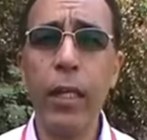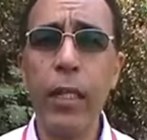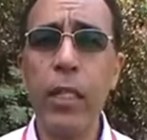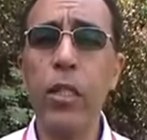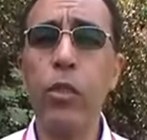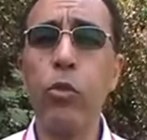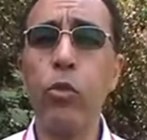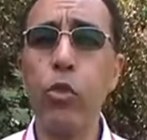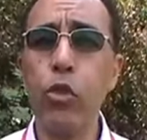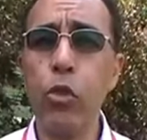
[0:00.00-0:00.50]

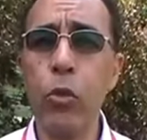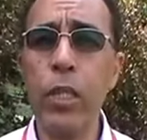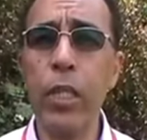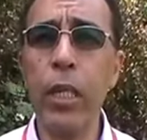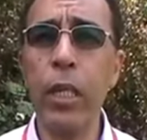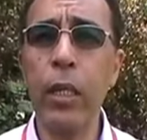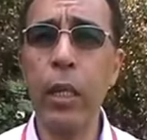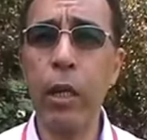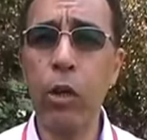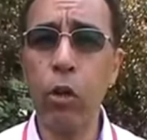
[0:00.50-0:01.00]

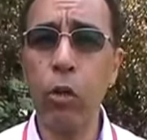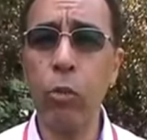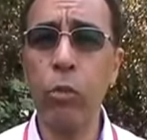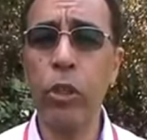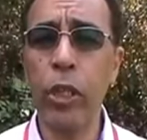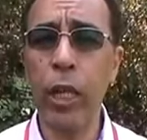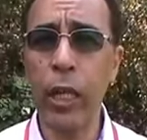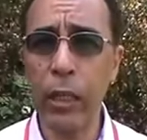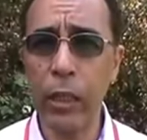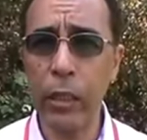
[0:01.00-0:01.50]
institutions in their
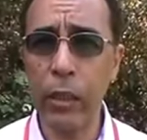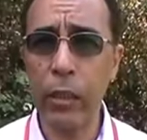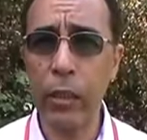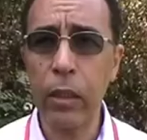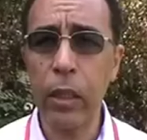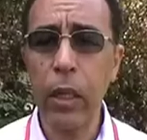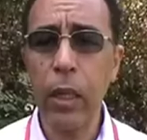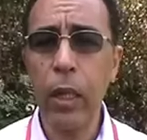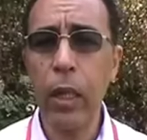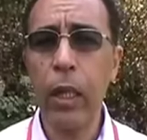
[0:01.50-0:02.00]
own right.